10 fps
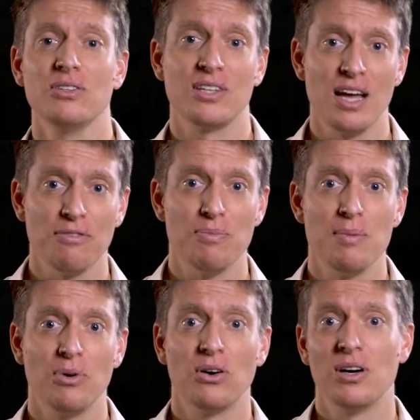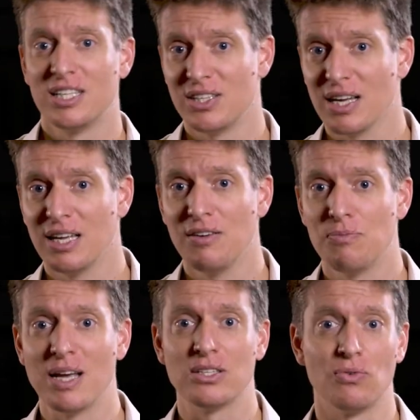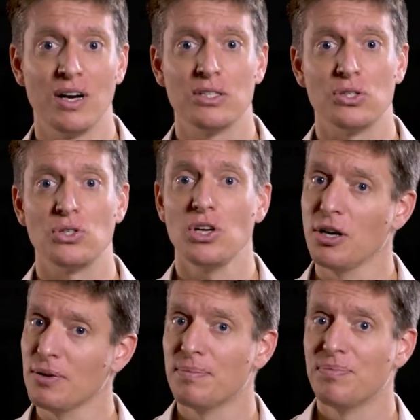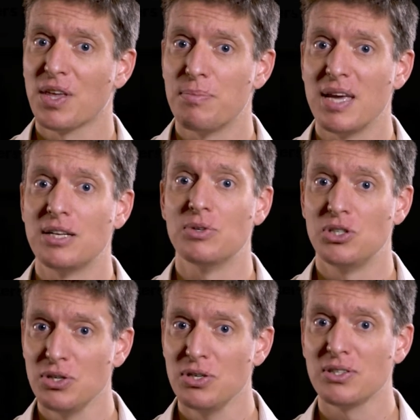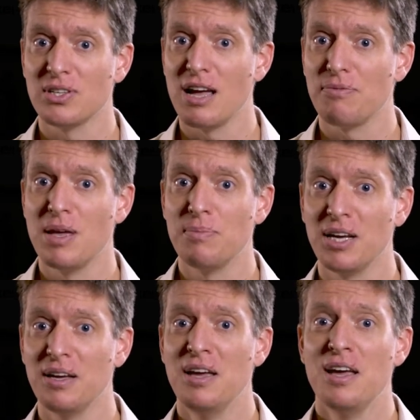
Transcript: staff member or executive makes a racist joke compared to a junior staff member,